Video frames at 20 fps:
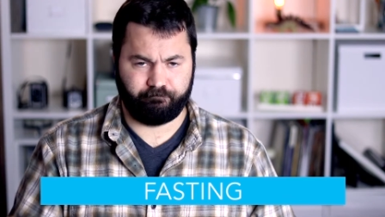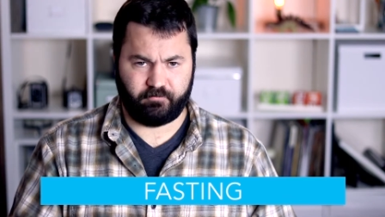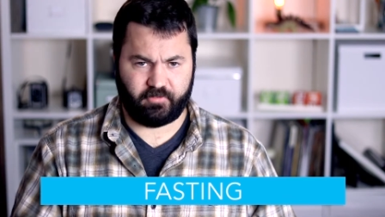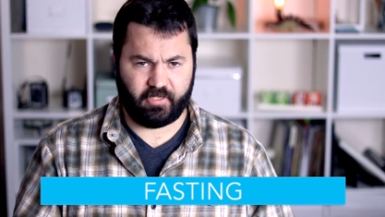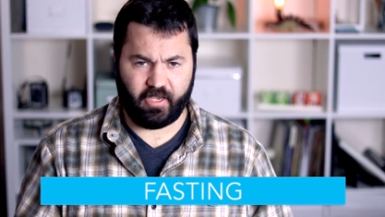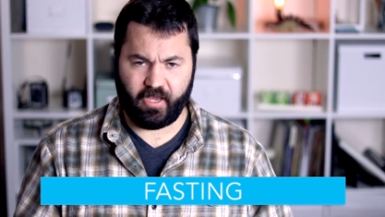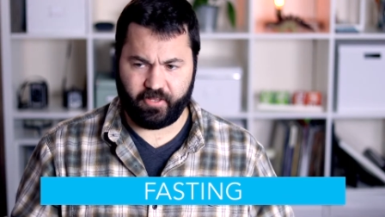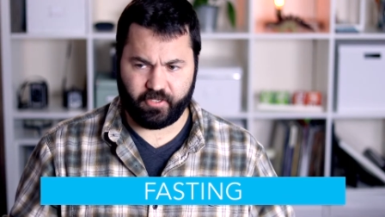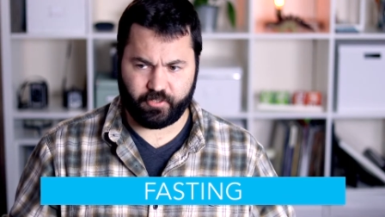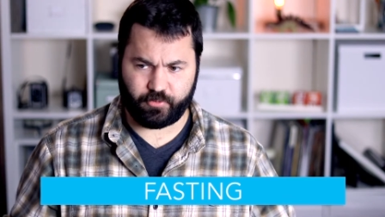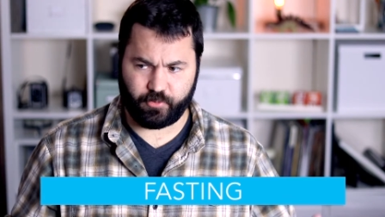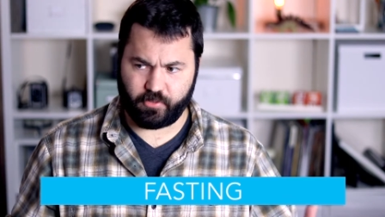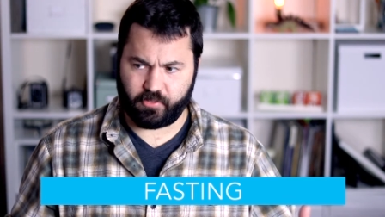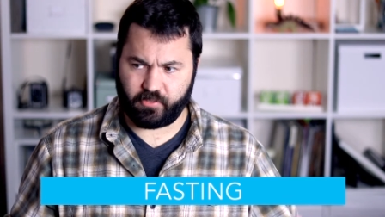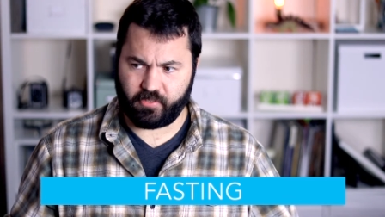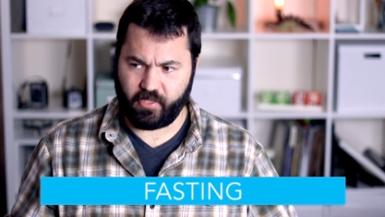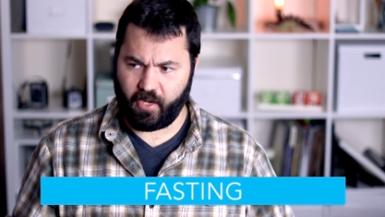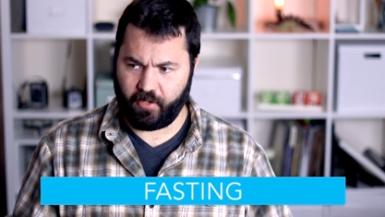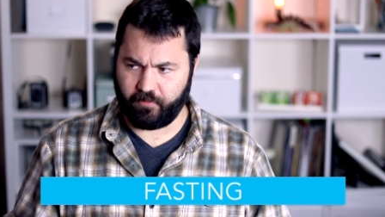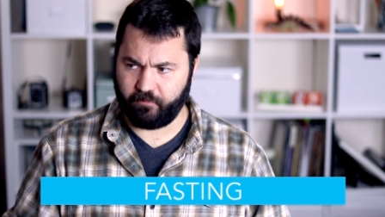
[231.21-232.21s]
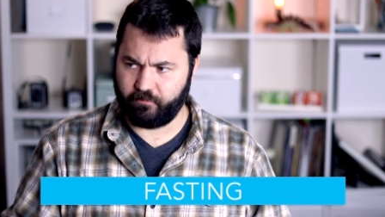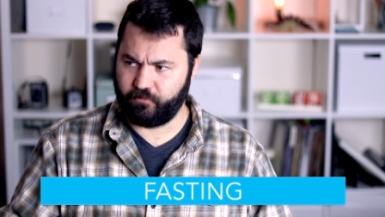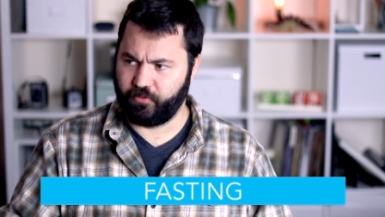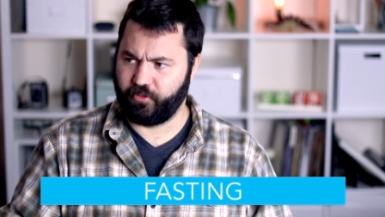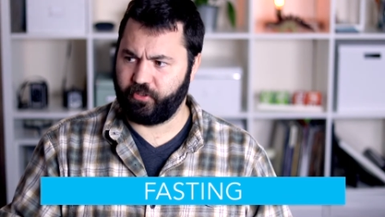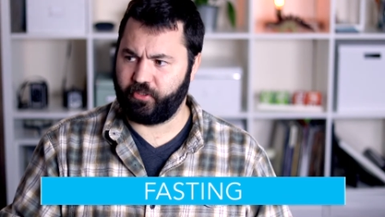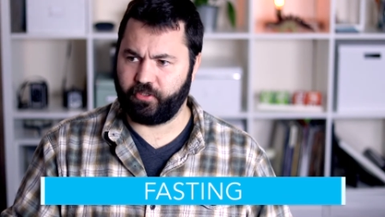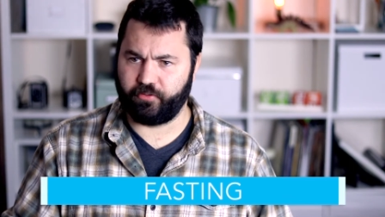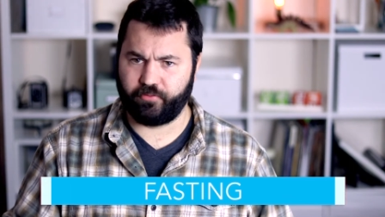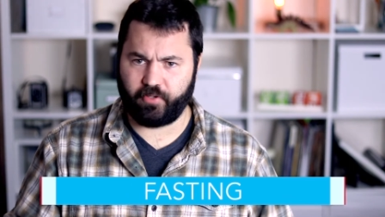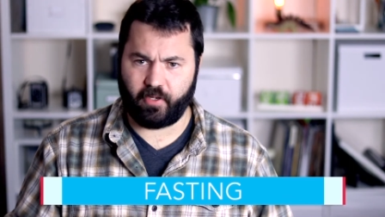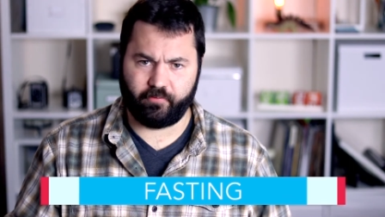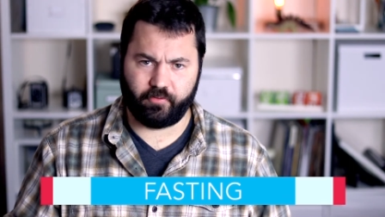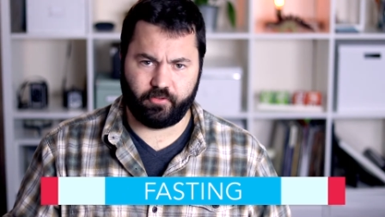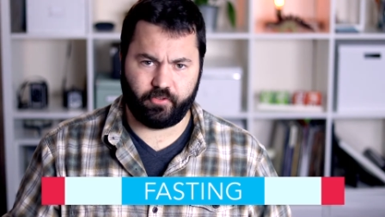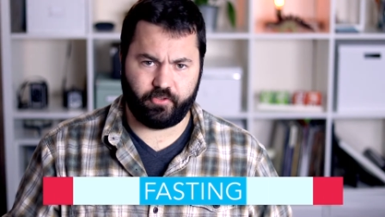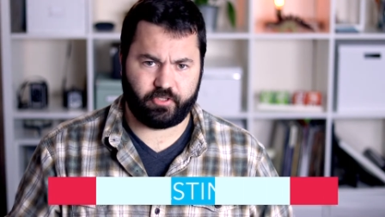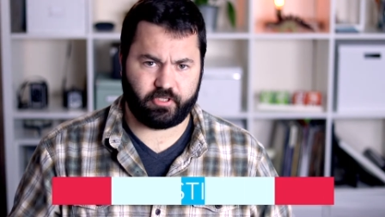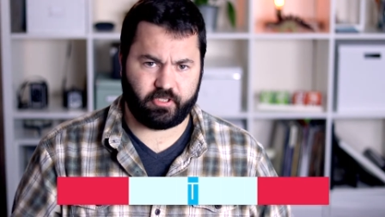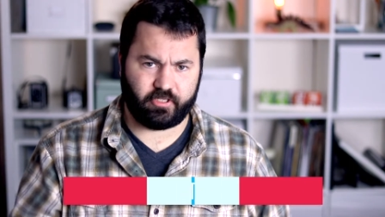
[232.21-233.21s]
Yeah, this one's not really a
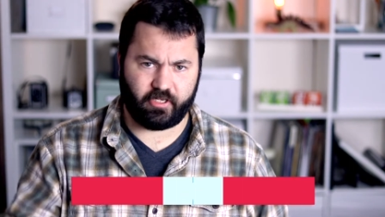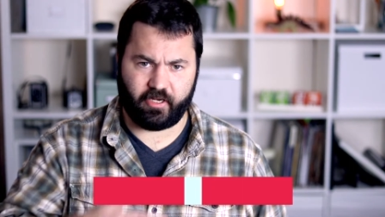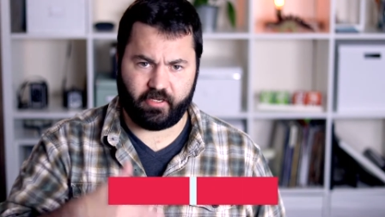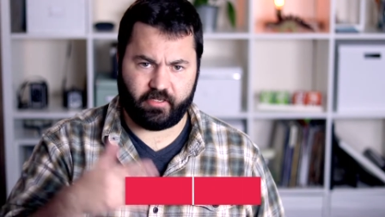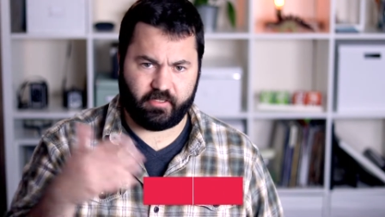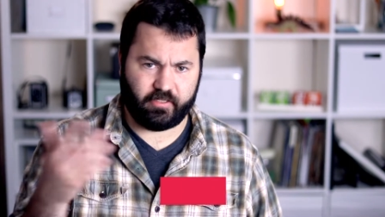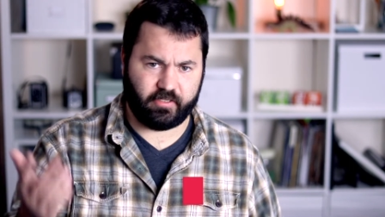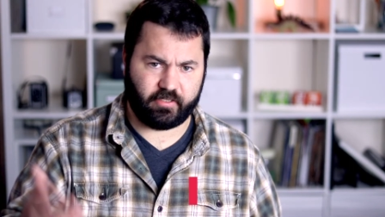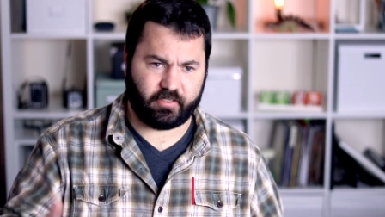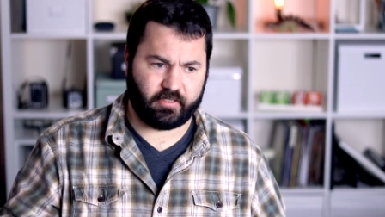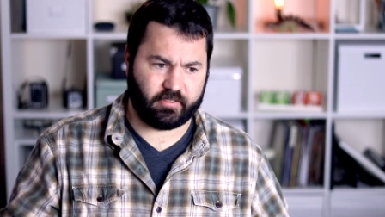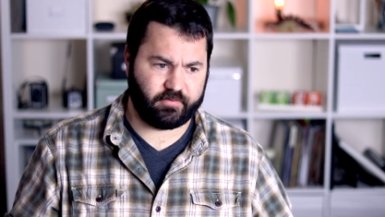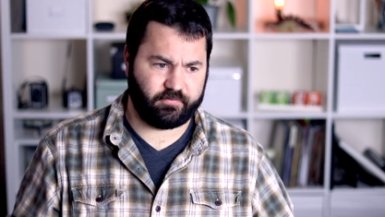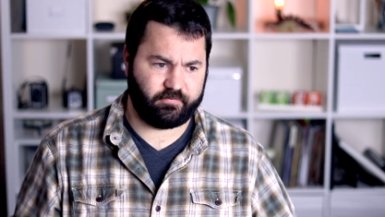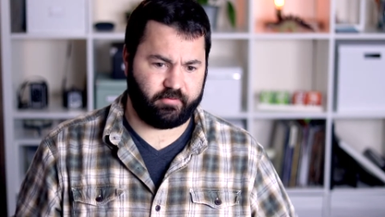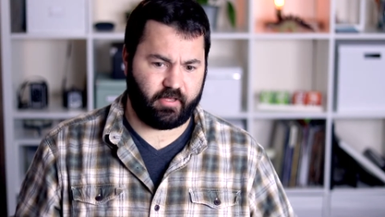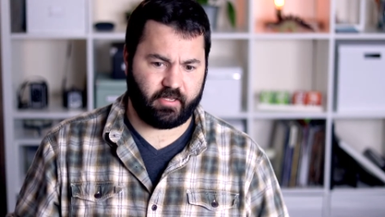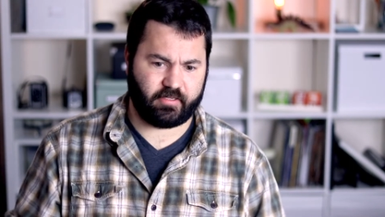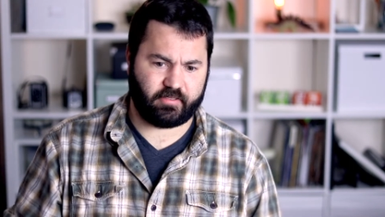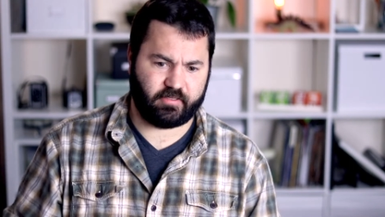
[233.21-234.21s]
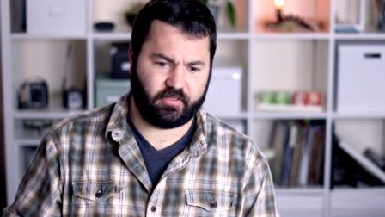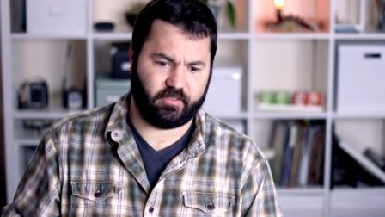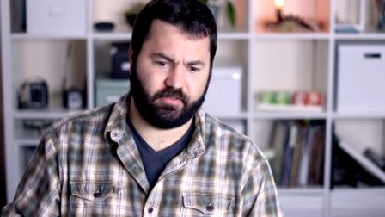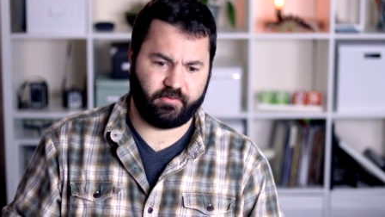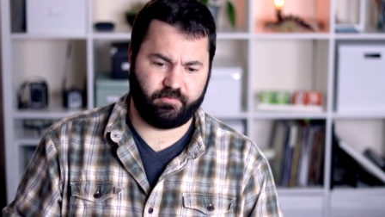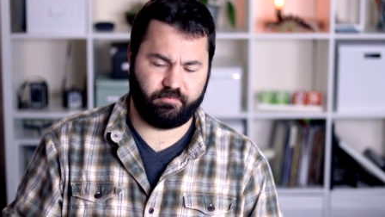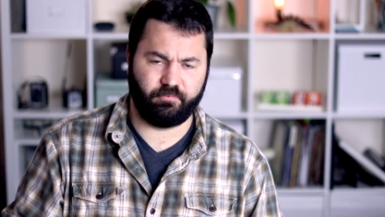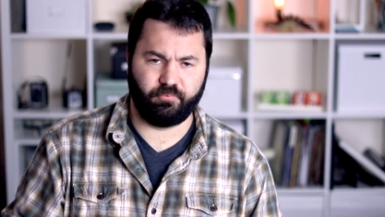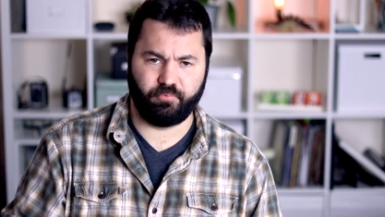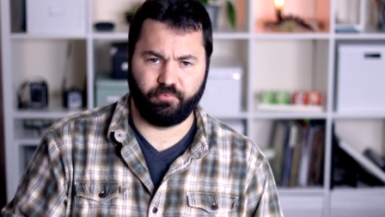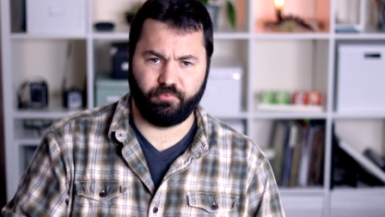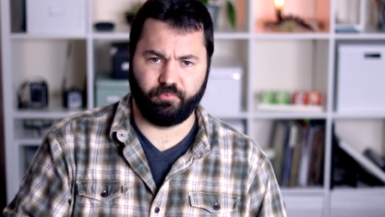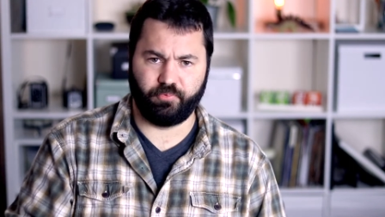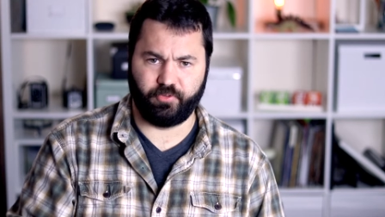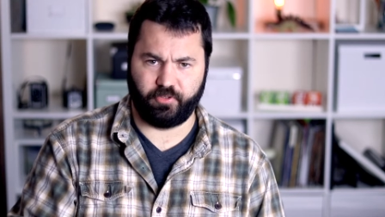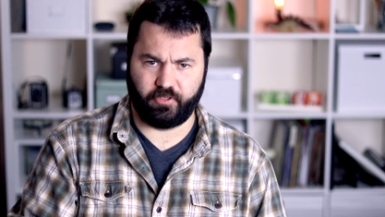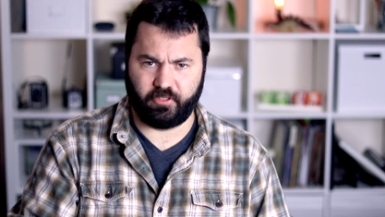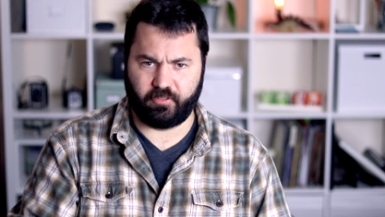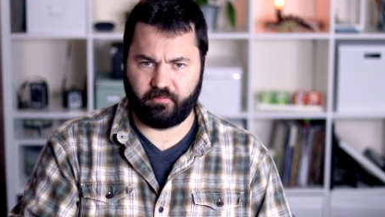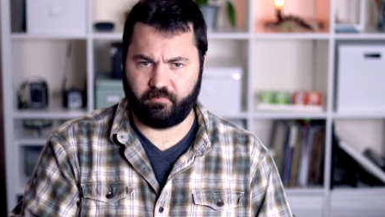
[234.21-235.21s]
revolutionary idea because fasting is
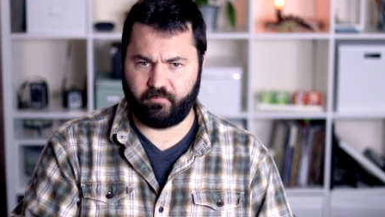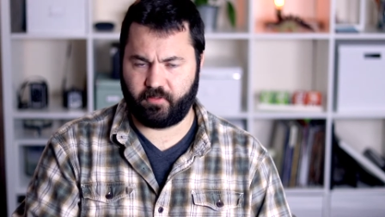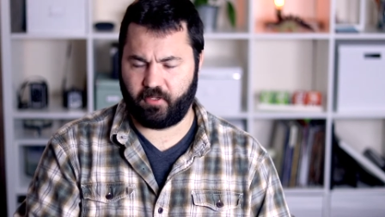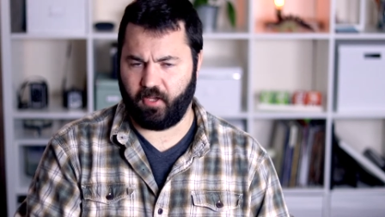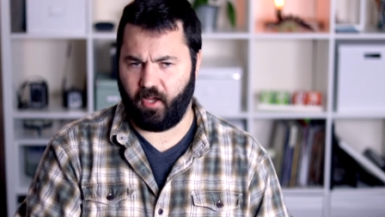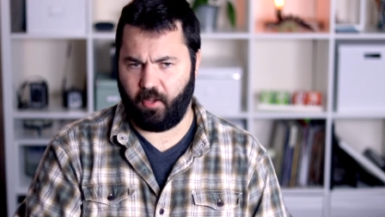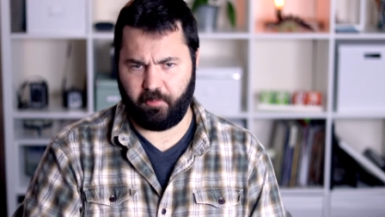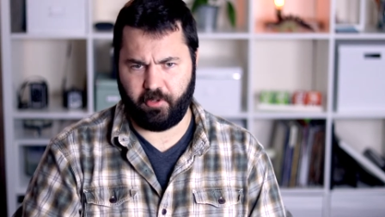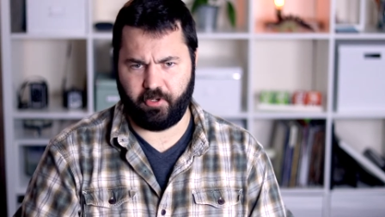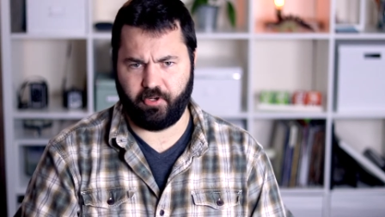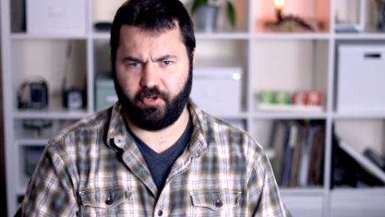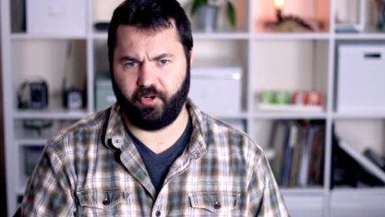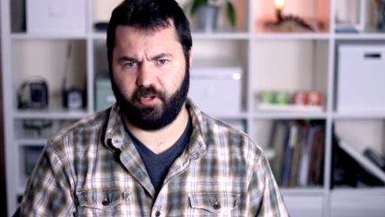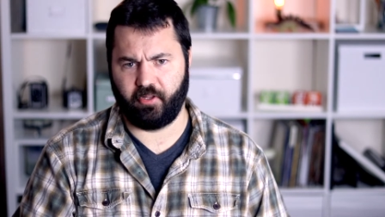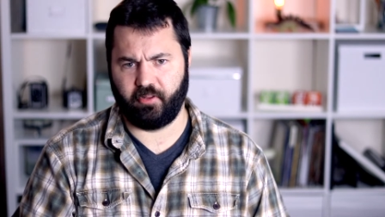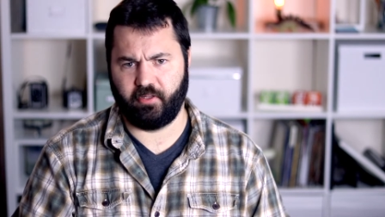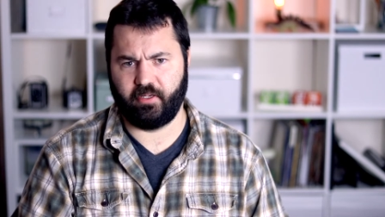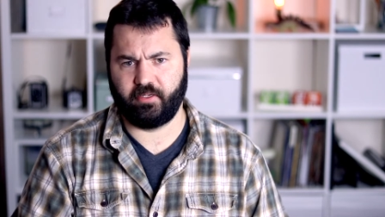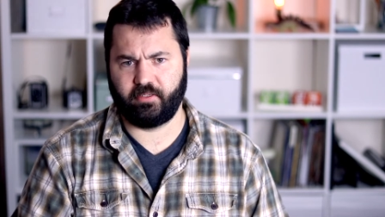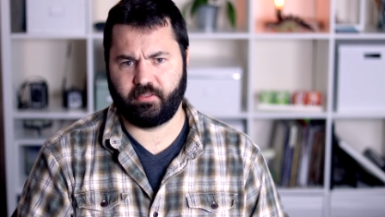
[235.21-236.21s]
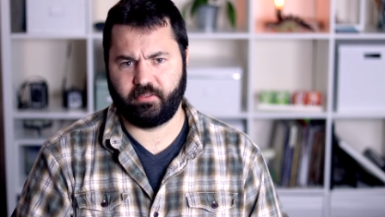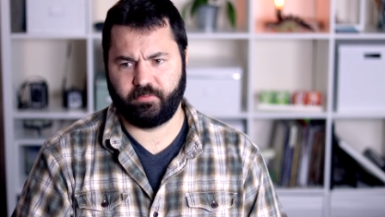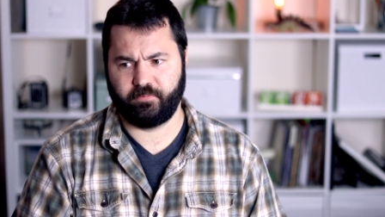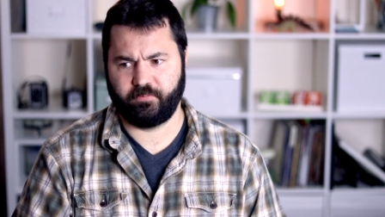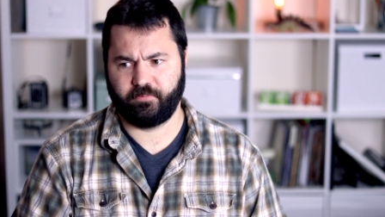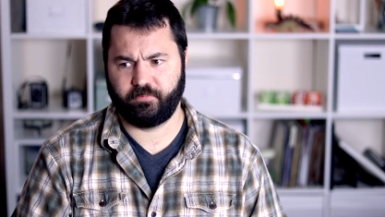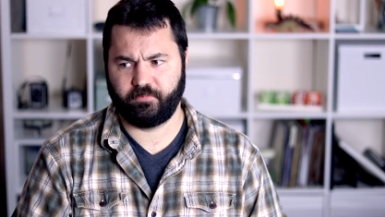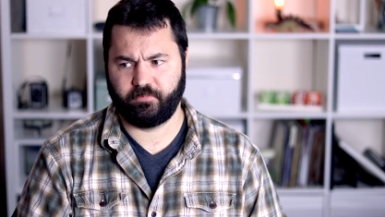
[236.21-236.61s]
really common during Lent.